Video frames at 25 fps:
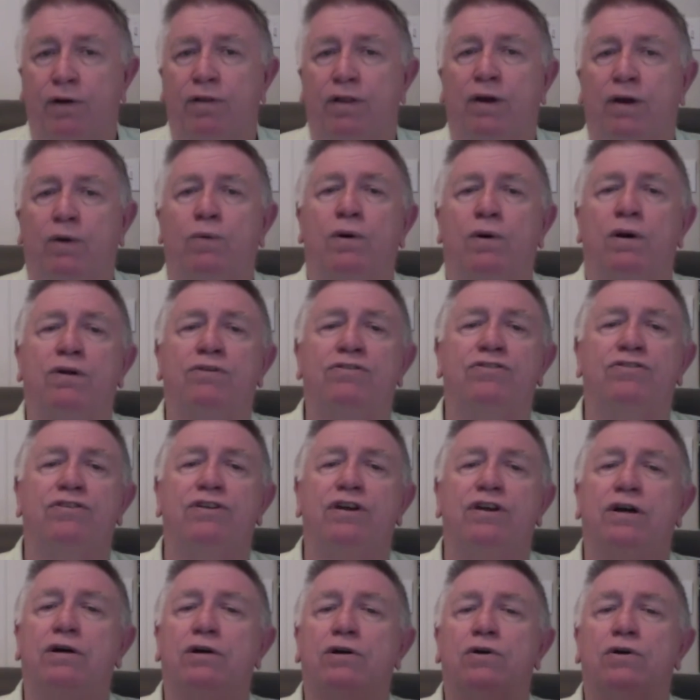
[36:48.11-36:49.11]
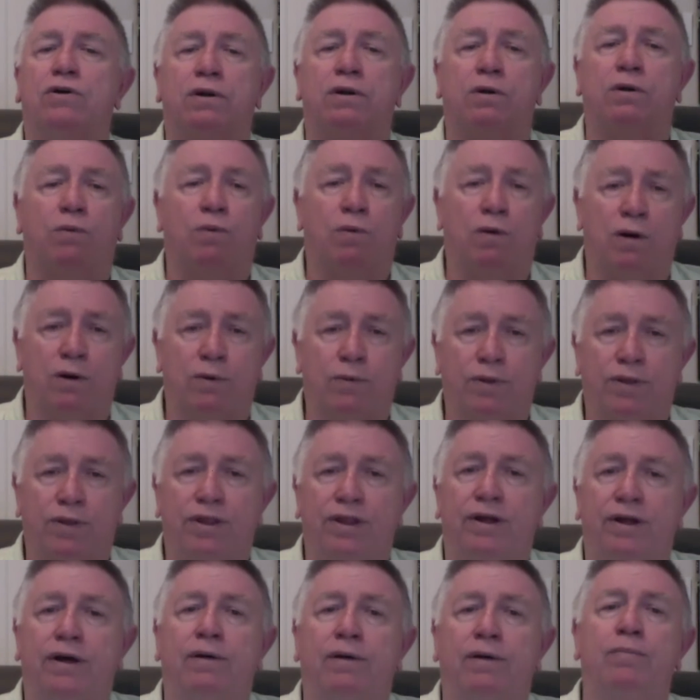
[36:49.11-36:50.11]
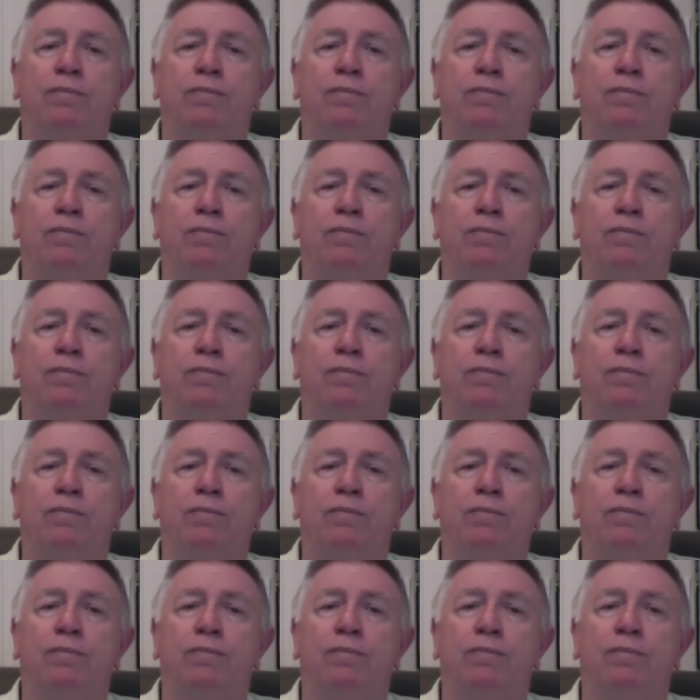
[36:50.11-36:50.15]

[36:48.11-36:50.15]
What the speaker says: that we're still going to work with them.